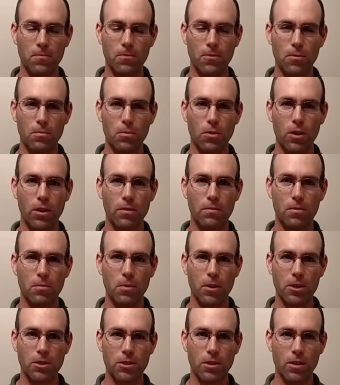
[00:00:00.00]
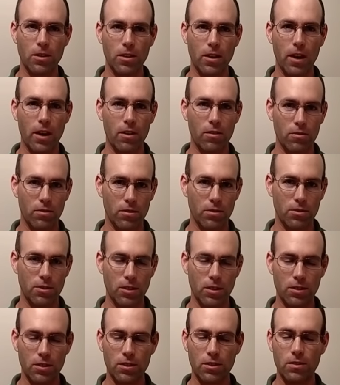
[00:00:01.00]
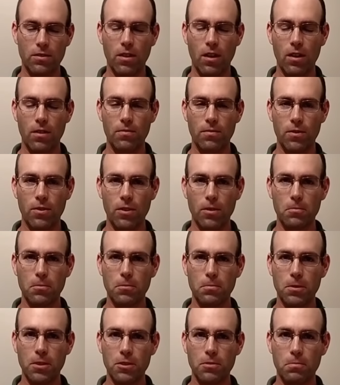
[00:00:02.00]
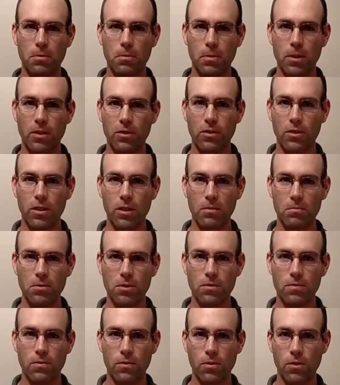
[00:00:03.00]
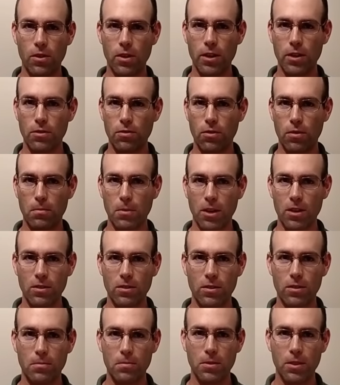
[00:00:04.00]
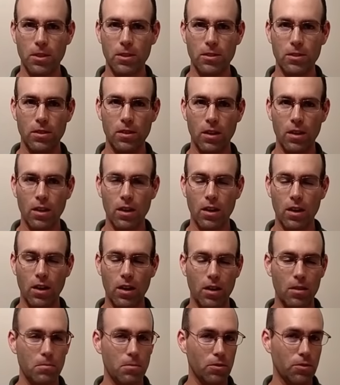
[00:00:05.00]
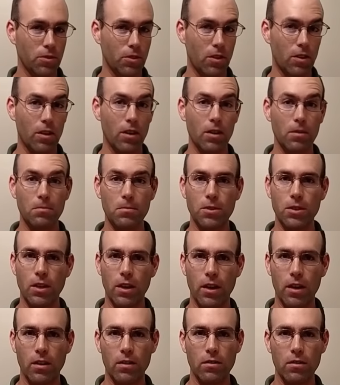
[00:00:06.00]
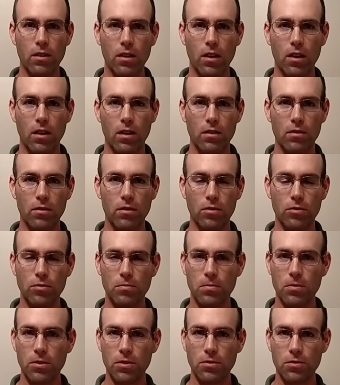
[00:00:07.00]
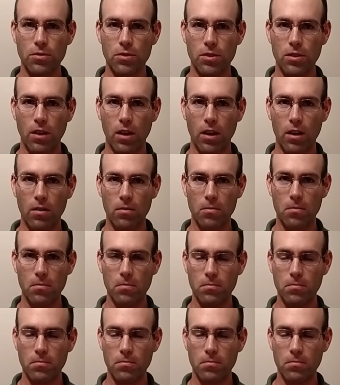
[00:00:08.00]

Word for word: for more information on how to adjust uh, variable pitch propeller hubs for indoor model airplanes, uh, both our hubs and uh, those produced uh,